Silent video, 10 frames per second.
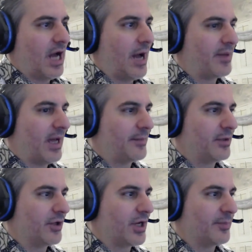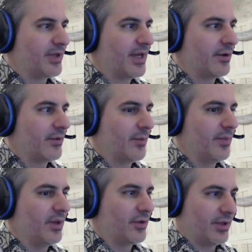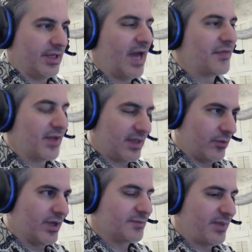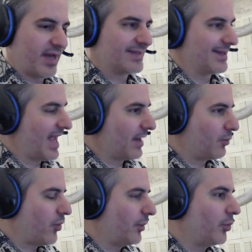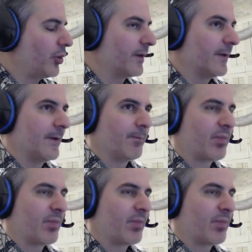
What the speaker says: I'm going to look up later the Miller. I think it was Pettis, and they had one more.